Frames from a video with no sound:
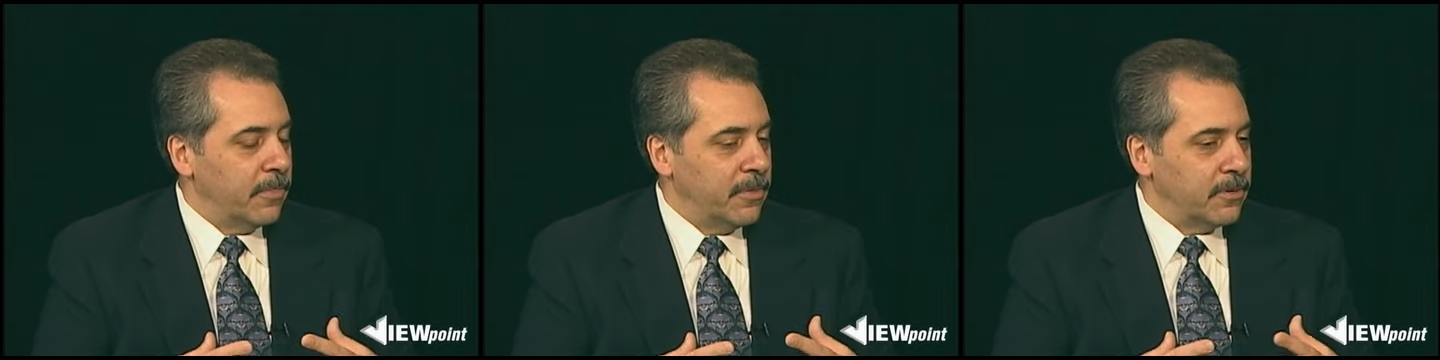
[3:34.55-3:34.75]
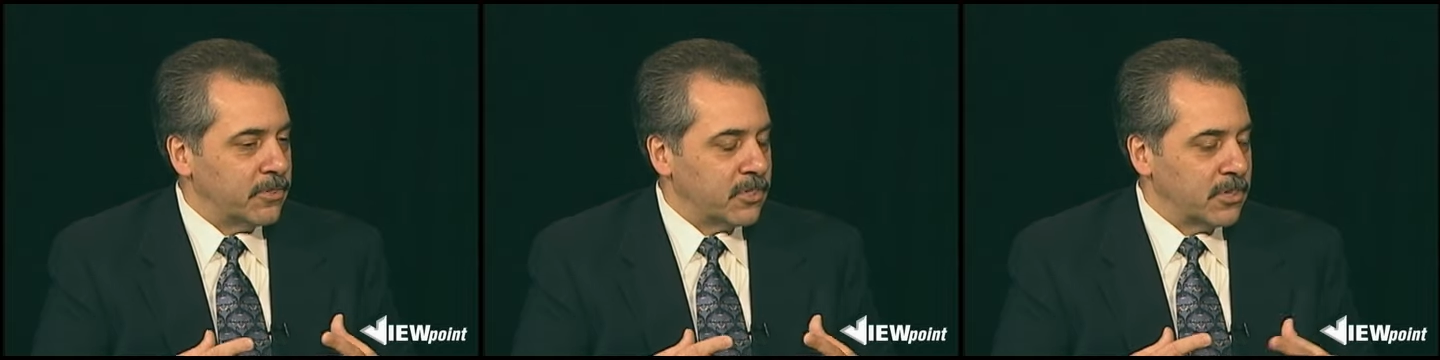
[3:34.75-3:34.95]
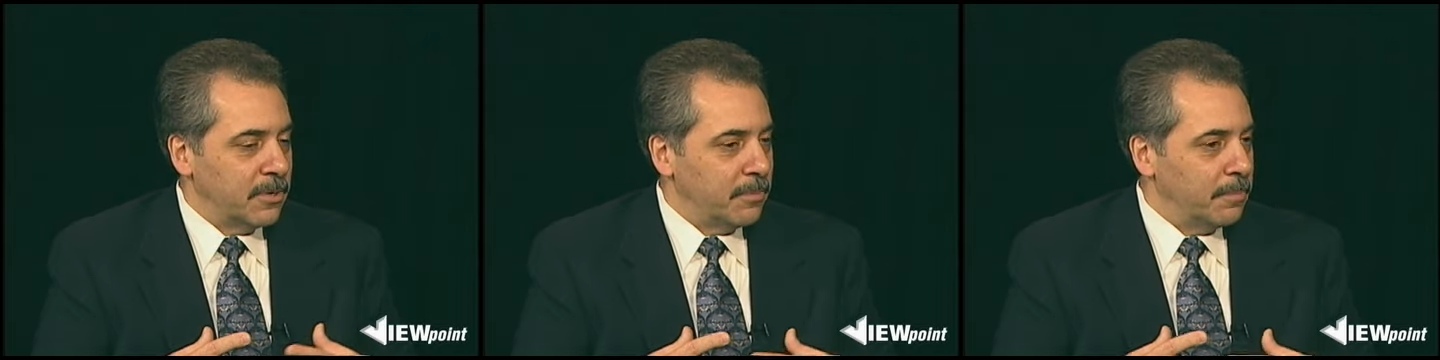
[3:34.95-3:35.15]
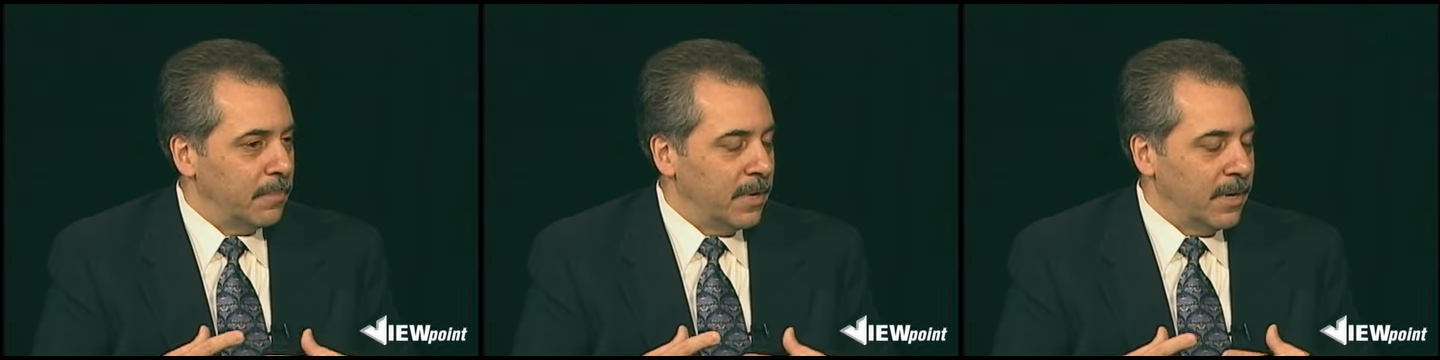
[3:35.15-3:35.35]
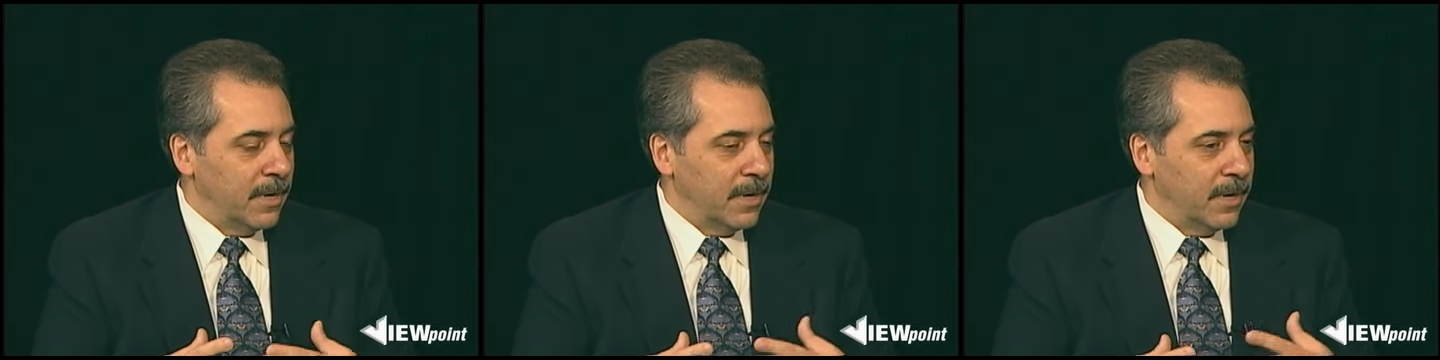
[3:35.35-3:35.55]
There's
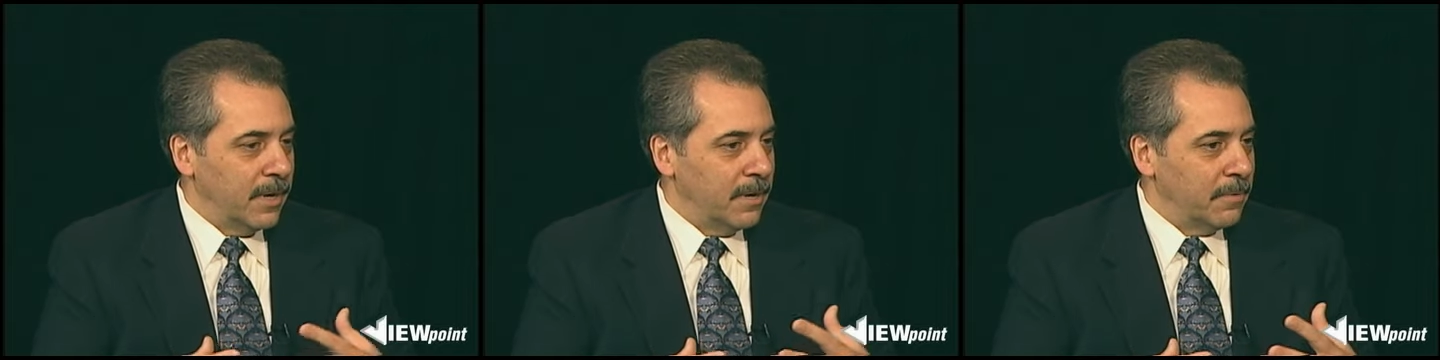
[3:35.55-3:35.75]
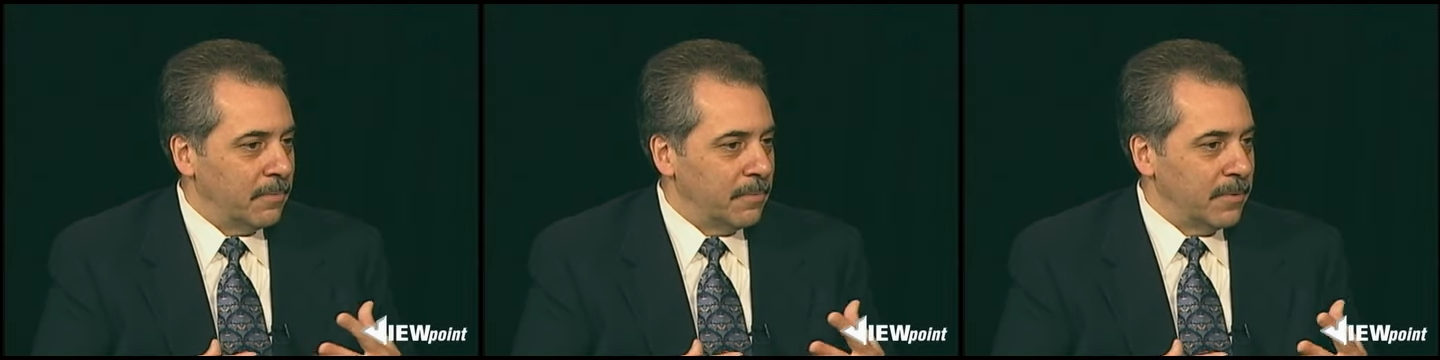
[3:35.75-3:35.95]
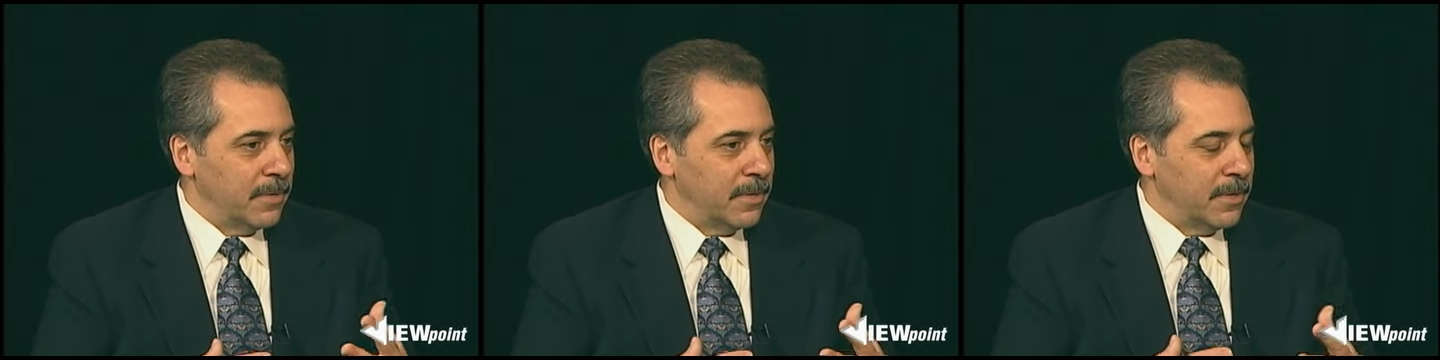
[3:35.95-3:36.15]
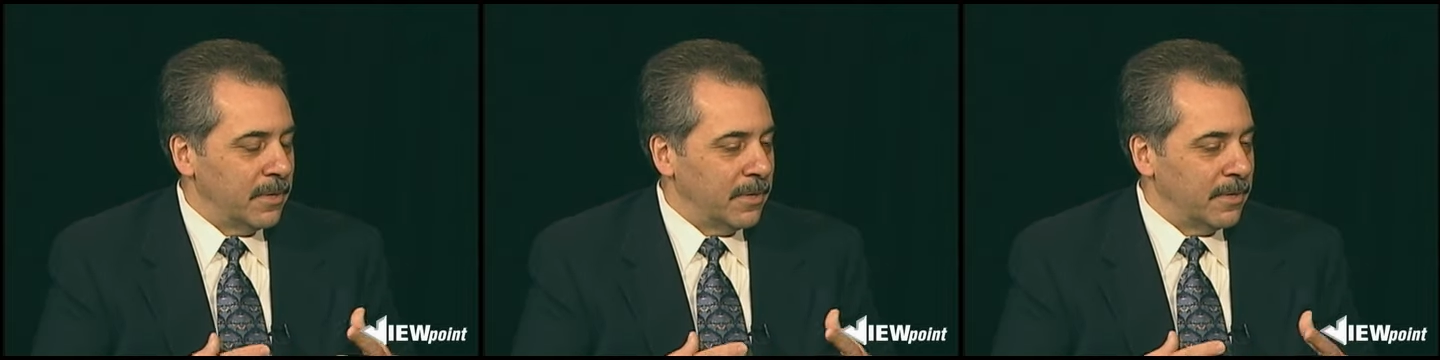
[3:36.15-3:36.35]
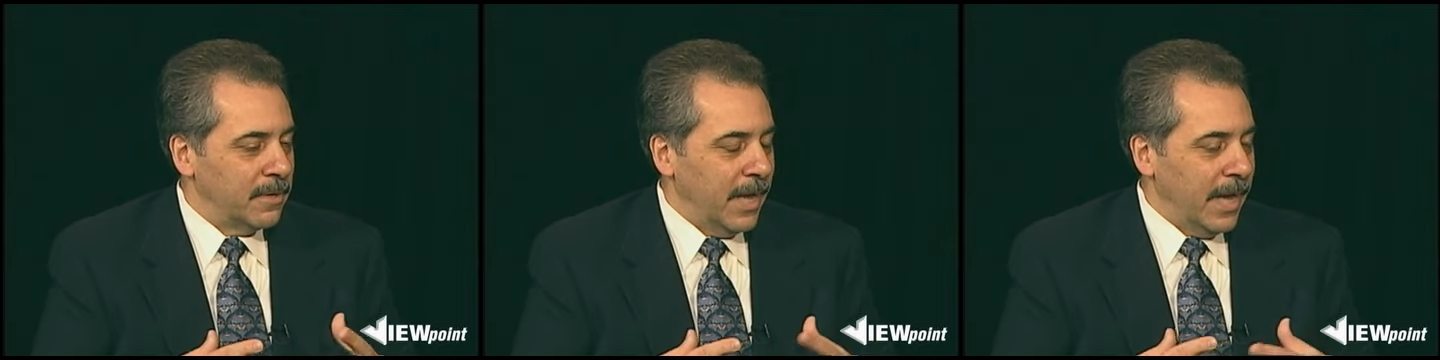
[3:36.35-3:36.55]
some
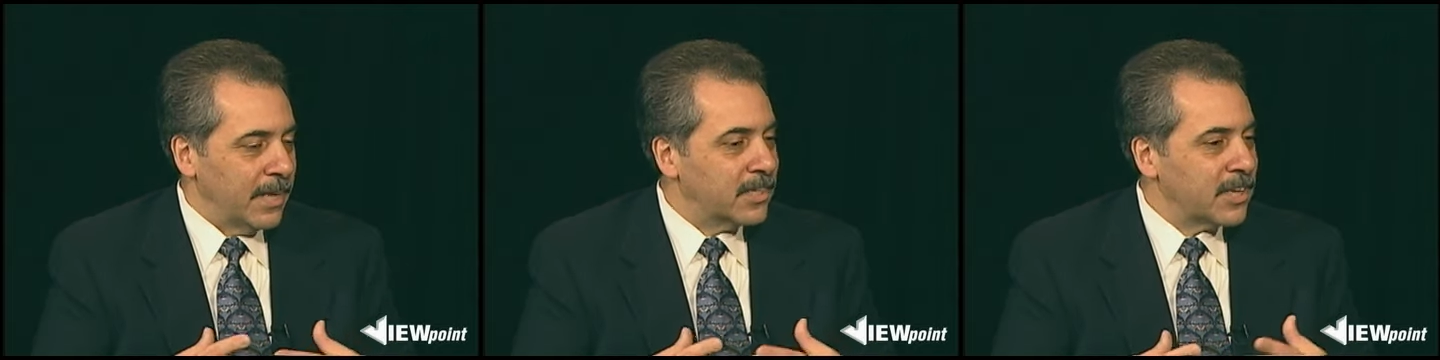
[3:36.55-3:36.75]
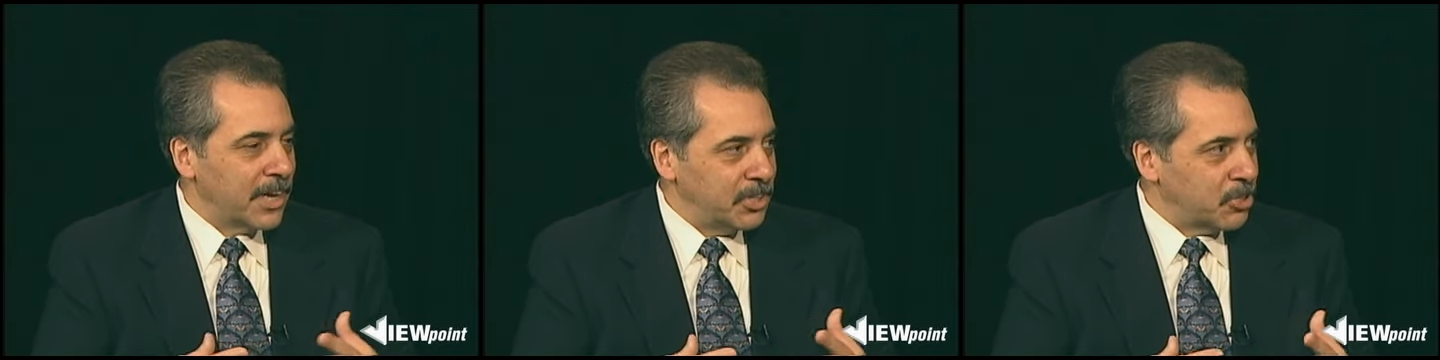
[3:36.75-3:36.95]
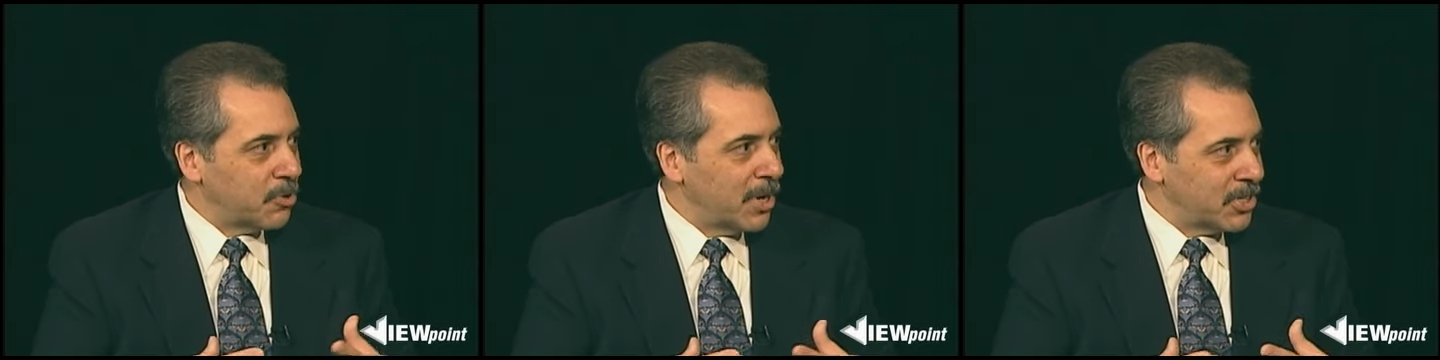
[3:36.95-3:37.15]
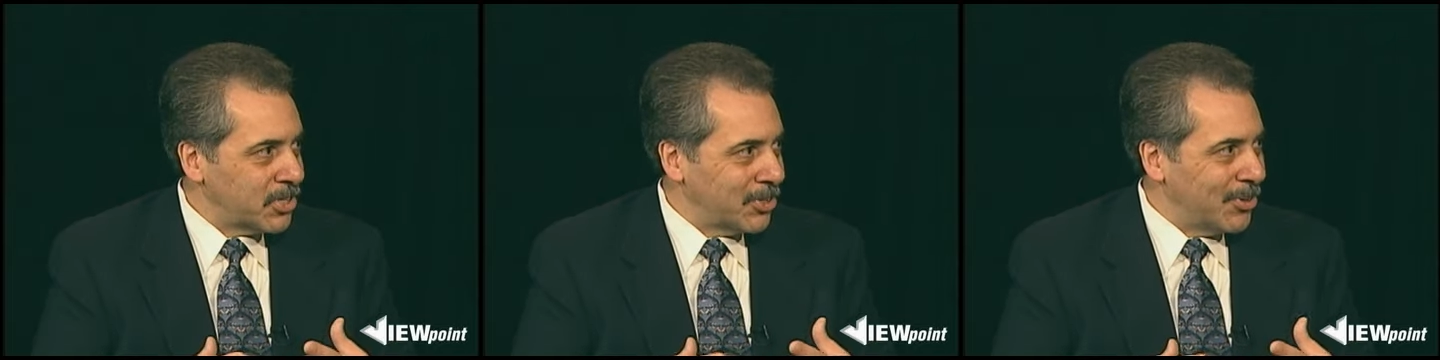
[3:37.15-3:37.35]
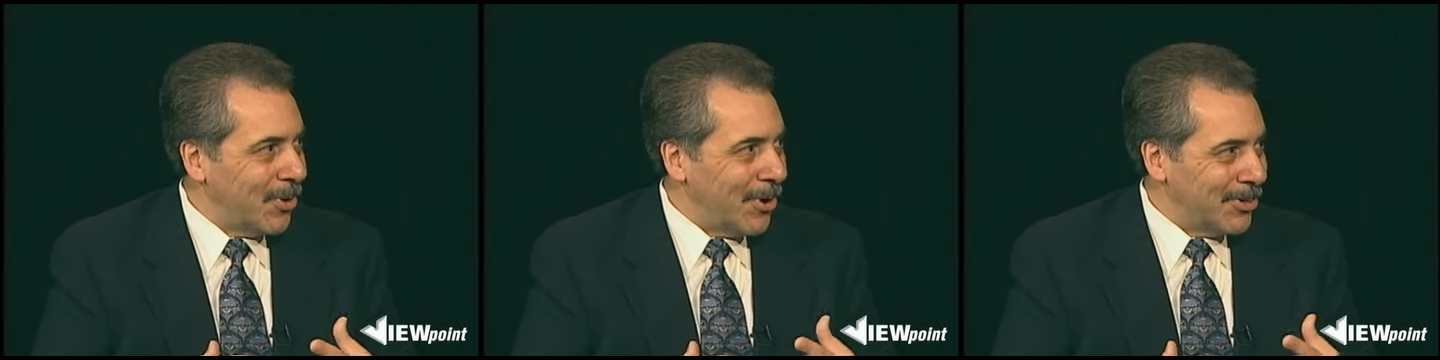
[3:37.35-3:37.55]

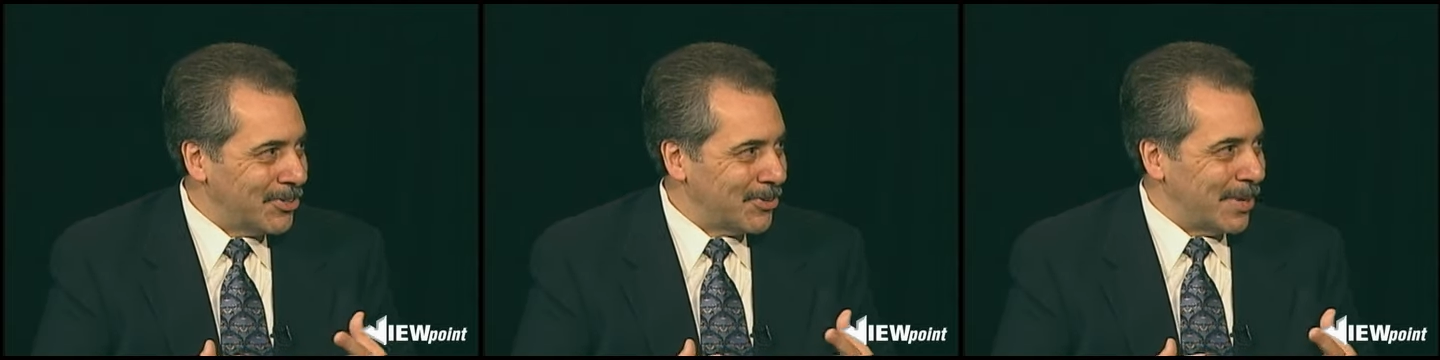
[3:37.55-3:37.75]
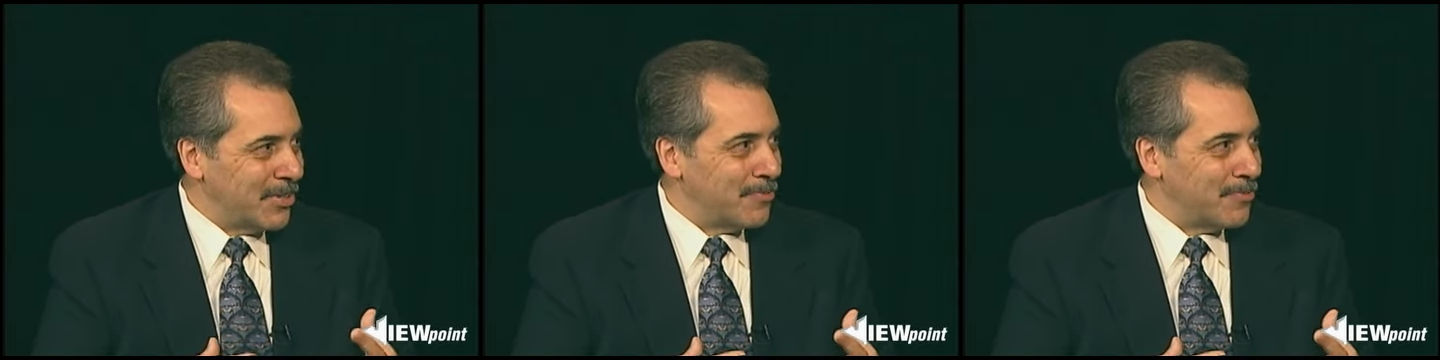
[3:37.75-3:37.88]
antitrust laws.